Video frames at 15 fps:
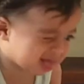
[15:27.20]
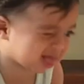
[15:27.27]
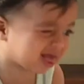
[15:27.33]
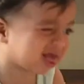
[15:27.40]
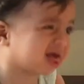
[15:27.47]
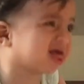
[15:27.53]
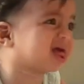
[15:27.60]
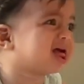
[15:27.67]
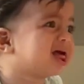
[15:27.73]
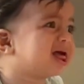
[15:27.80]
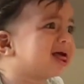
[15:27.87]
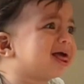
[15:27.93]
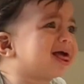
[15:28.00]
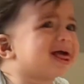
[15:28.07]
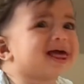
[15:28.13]
So,
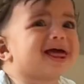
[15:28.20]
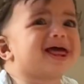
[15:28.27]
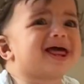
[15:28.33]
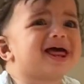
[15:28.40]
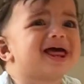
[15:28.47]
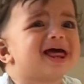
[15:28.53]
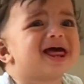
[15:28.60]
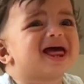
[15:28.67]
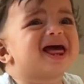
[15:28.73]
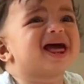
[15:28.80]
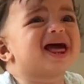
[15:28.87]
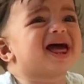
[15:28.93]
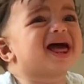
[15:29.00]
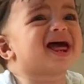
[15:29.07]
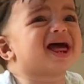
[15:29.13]
are
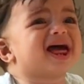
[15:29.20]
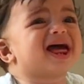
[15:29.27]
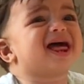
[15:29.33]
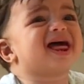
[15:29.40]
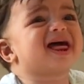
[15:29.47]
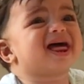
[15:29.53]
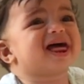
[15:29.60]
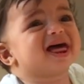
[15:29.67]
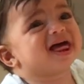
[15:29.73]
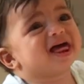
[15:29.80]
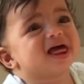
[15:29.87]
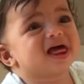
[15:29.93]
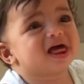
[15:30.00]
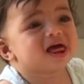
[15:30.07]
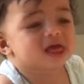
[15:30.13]
you all right?
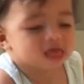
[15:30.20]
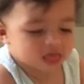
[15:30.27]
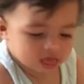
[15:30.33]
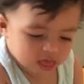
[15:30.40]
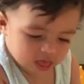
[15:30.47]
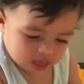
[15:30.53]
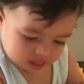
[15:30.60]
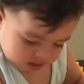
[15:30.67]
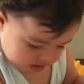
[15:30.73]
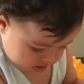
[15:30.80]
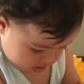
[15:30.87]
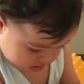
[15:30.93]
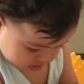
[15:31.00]
Do you need some